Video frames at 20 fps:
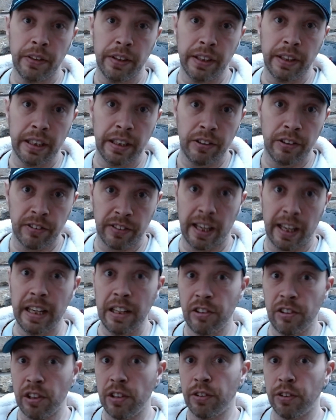the
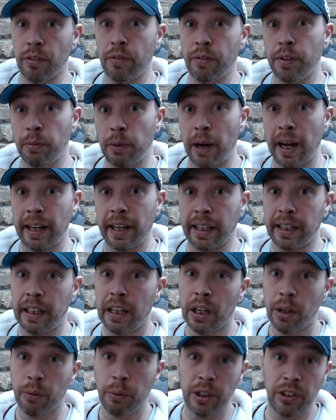stages of the rally,
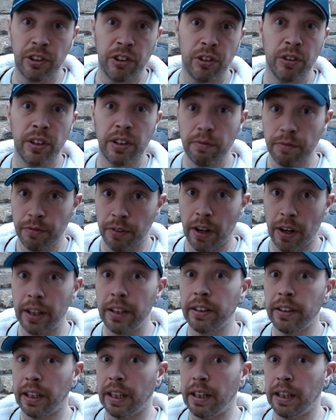which you can
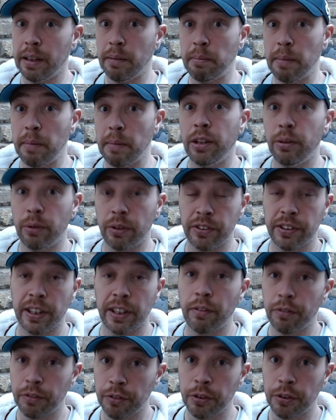find in the menu
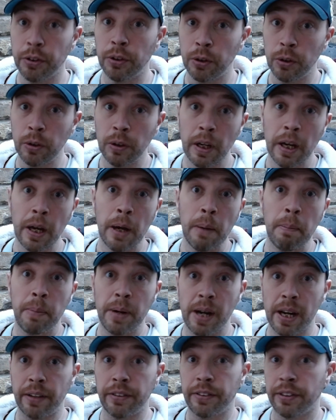itself too,
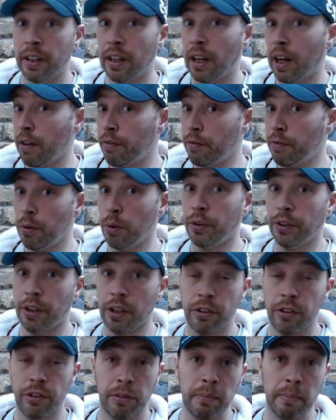but I thought
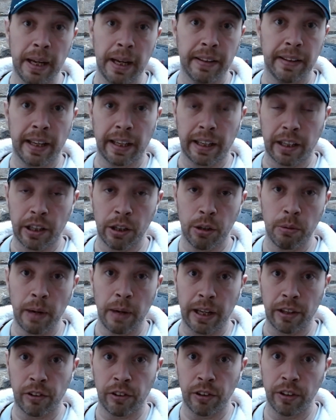I should make that
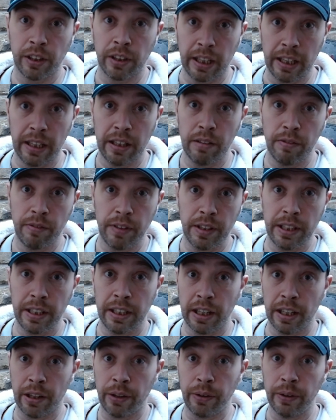correction in the
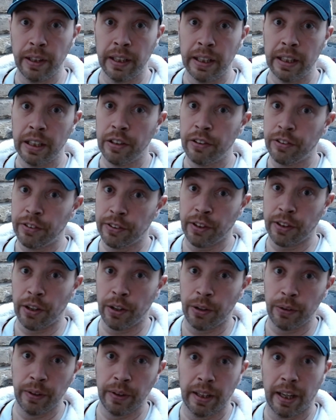video
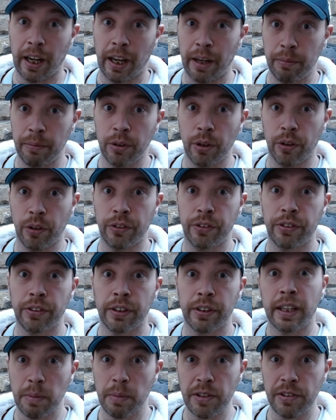so I'm not
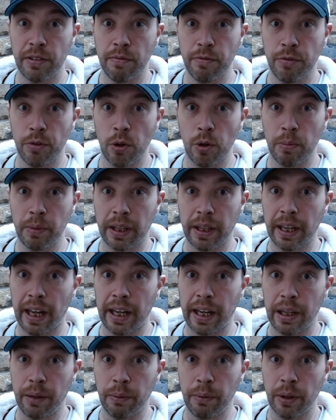misinforming
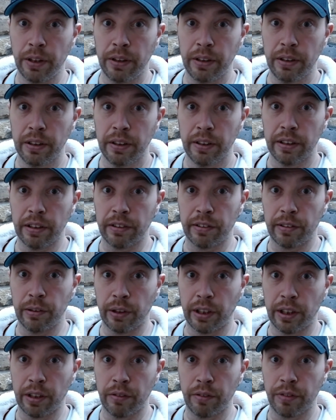anyone that's
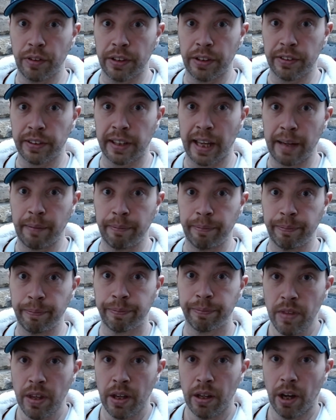looking for this game.
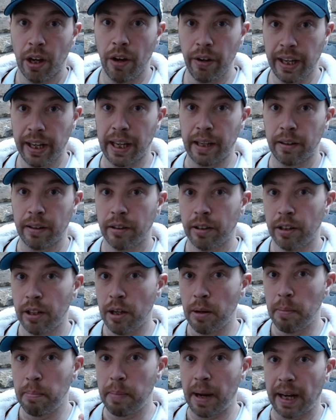Okay,
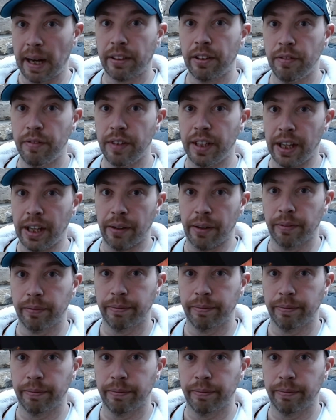back to the video.